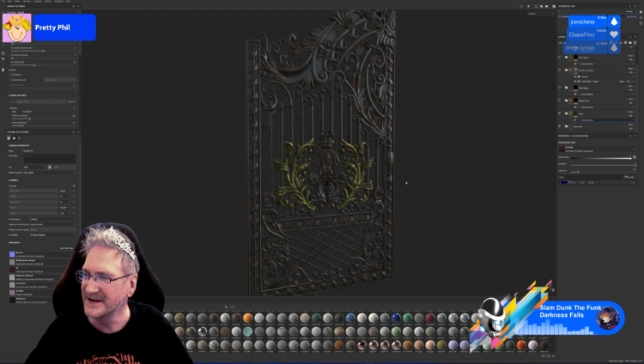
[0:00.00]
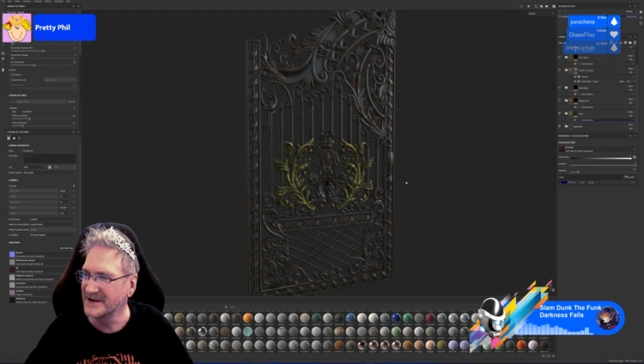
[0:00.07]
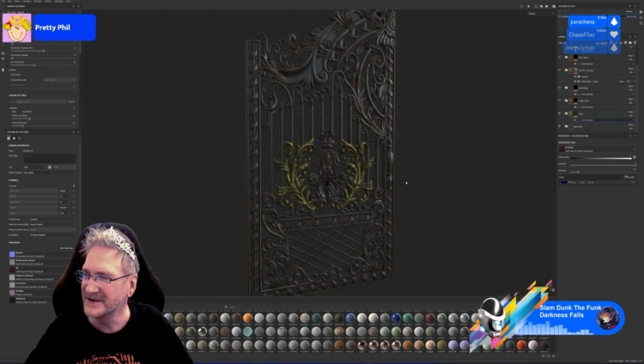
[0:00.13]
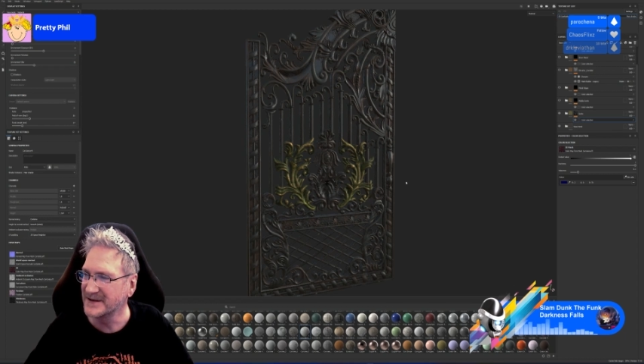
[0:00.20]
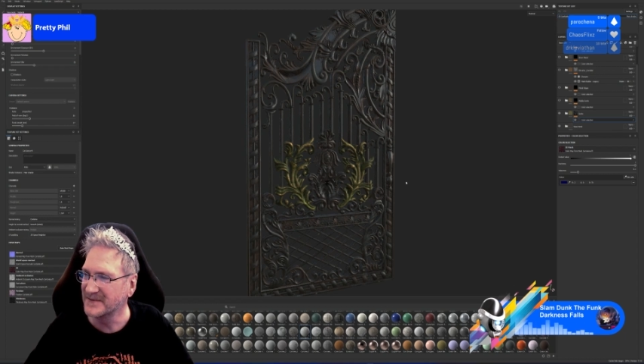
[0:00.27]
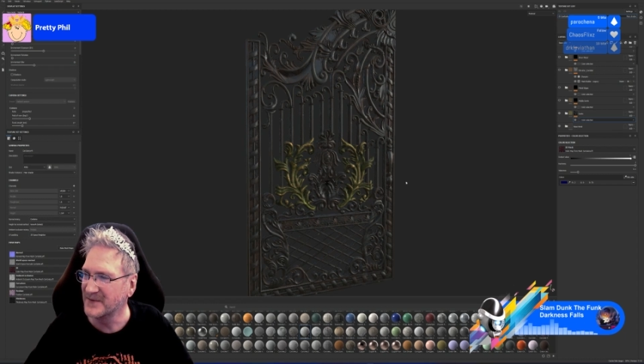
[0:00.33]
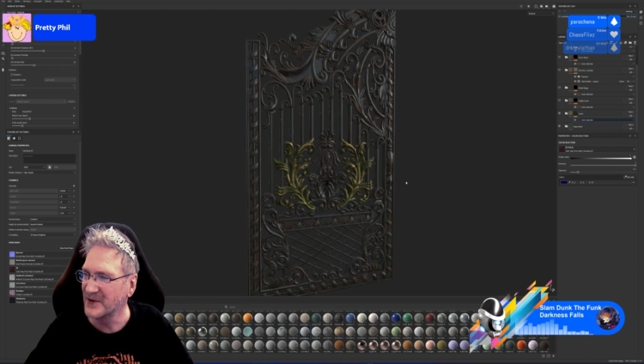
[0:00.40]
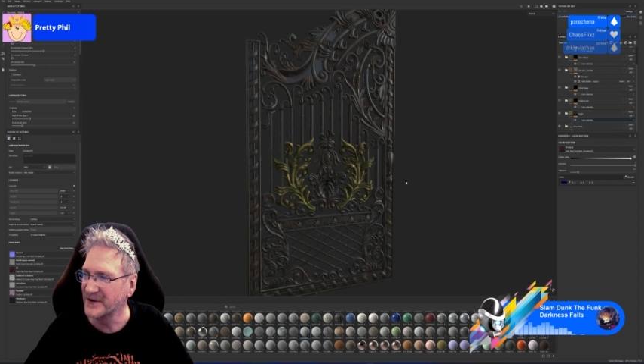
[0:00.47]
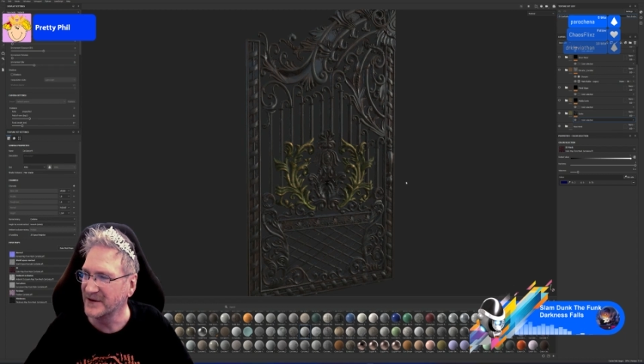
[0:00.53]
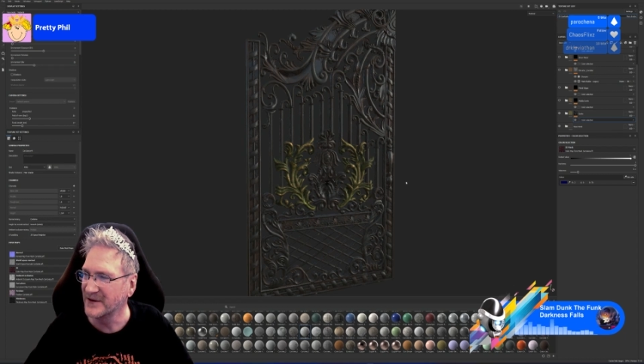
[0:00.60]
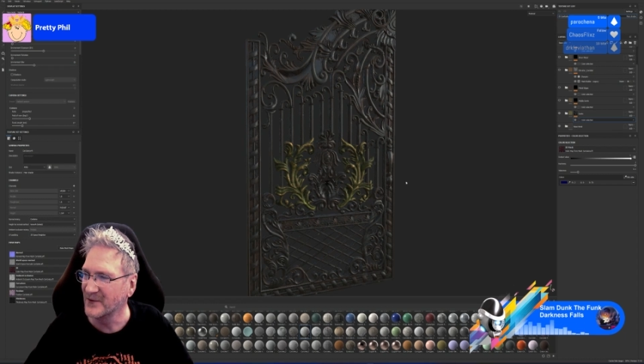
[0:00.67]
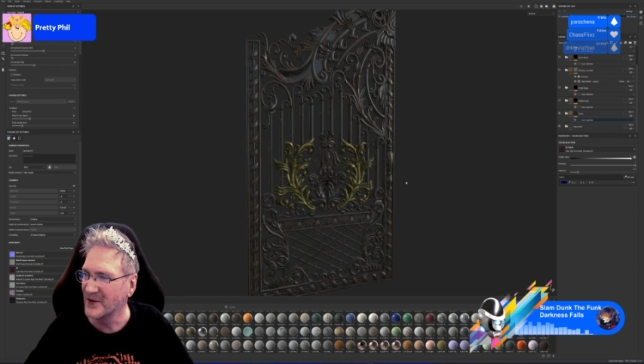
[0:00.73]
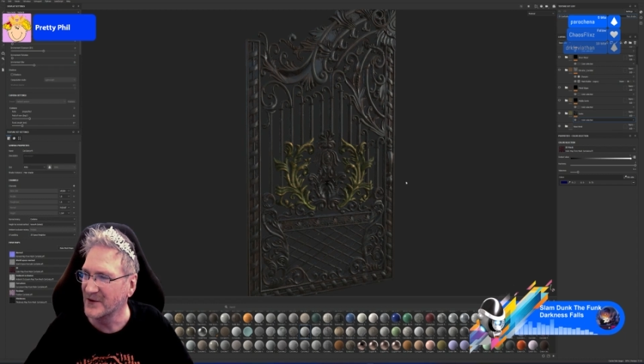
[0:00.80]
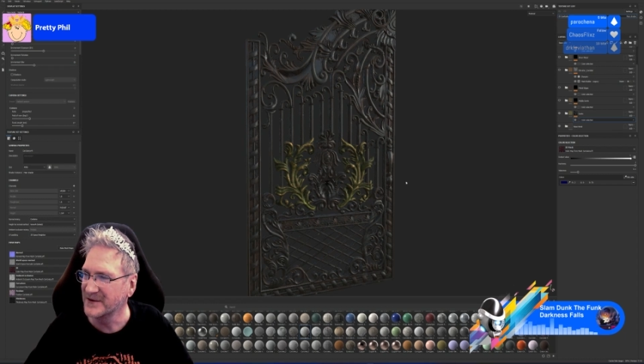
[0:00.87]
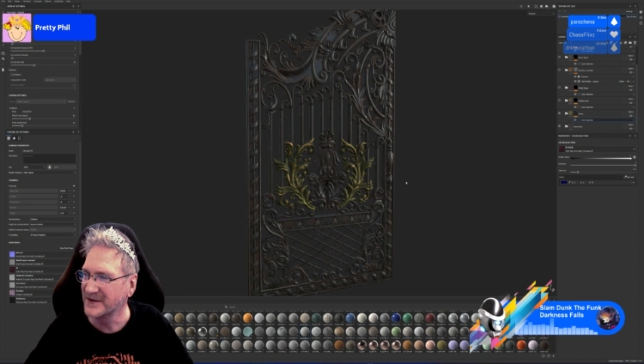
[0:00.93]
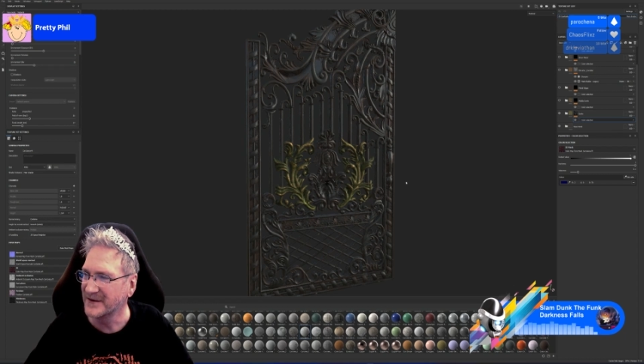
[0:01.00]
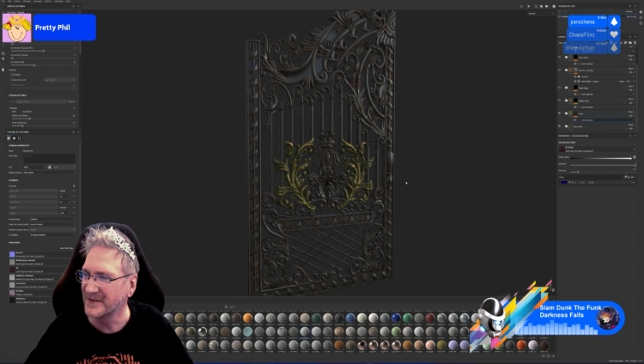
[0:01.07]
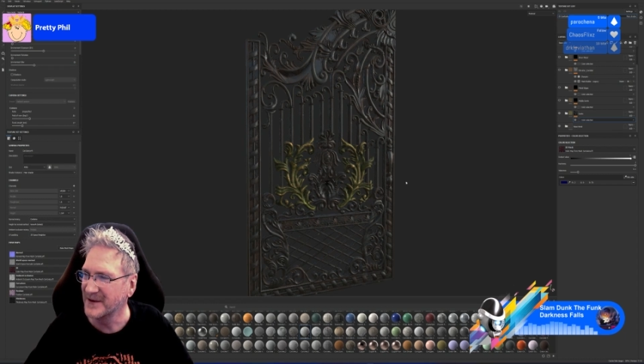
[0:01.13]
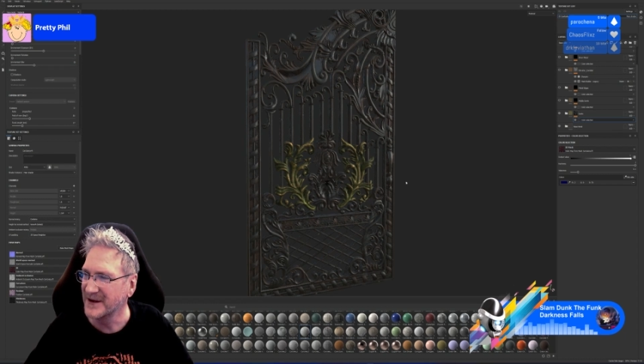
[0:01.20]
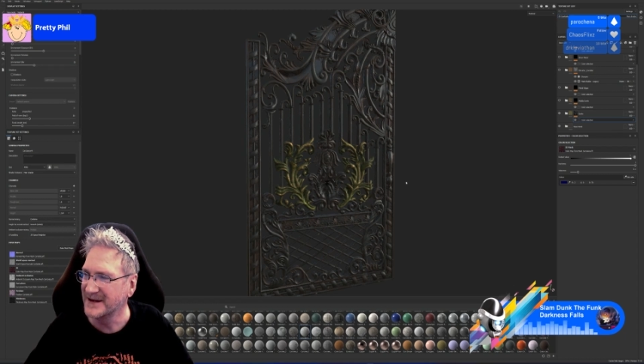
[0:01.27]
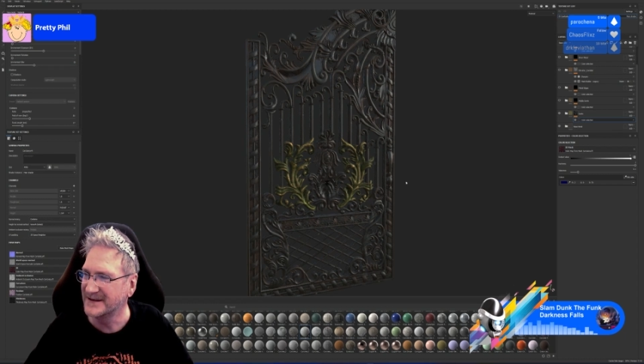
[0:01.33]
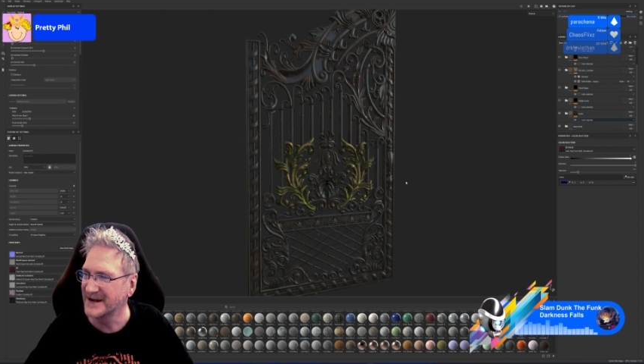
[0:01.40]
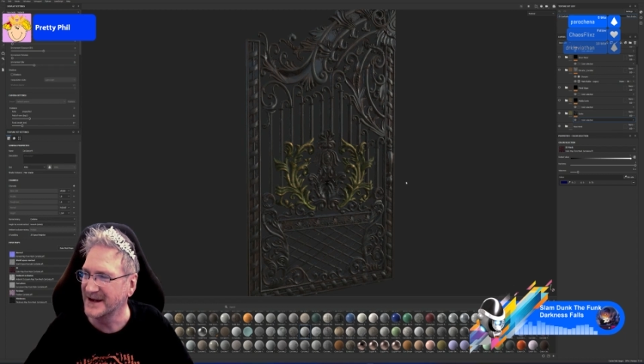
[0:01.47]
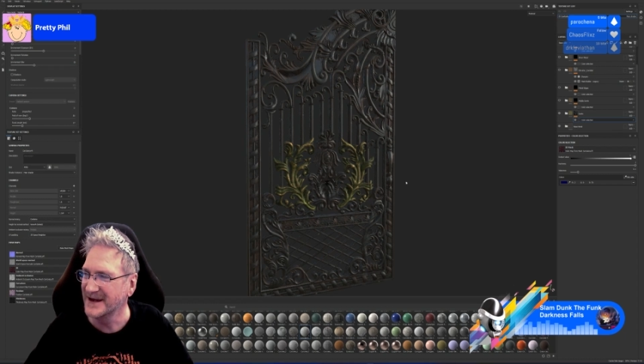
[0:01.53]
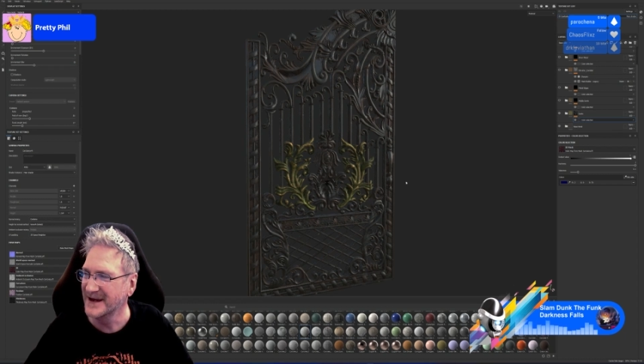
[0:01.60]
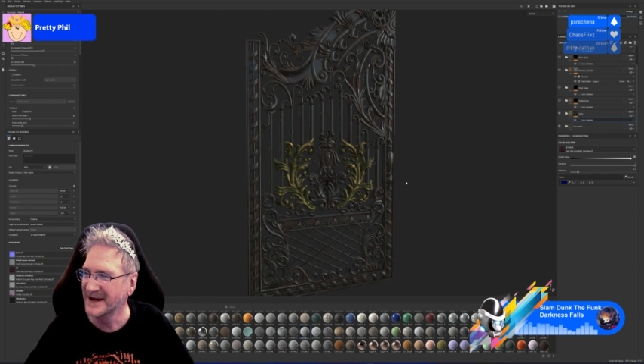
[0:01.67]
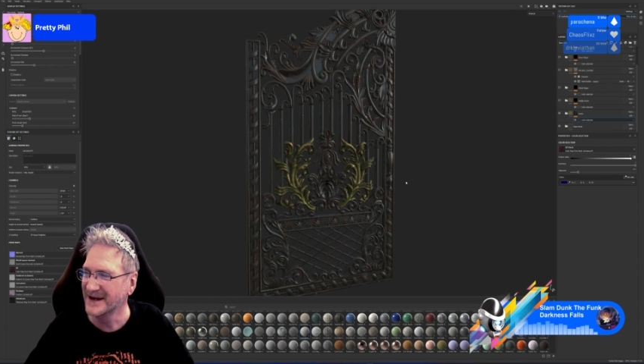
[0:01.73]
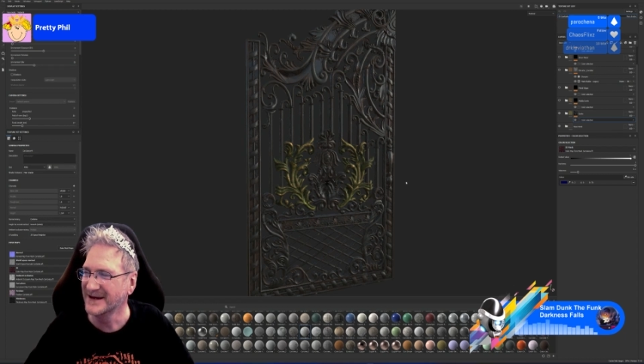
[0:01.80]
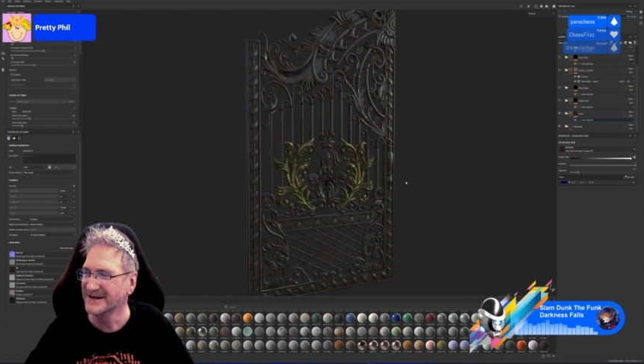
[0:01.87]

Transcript: You just point the wand at the PC